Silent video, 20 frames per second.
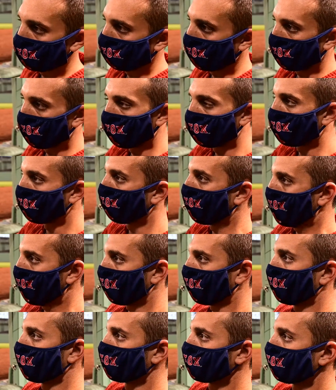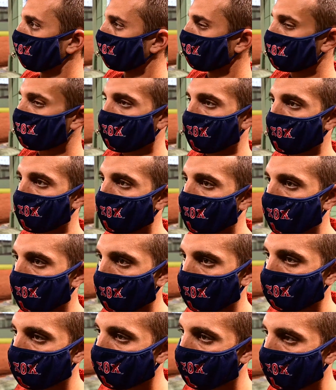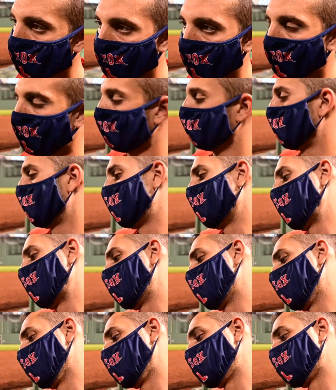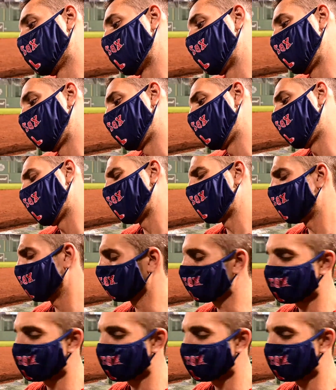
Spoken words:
right off the bat here is I'm in the second inning. My battery is probably at about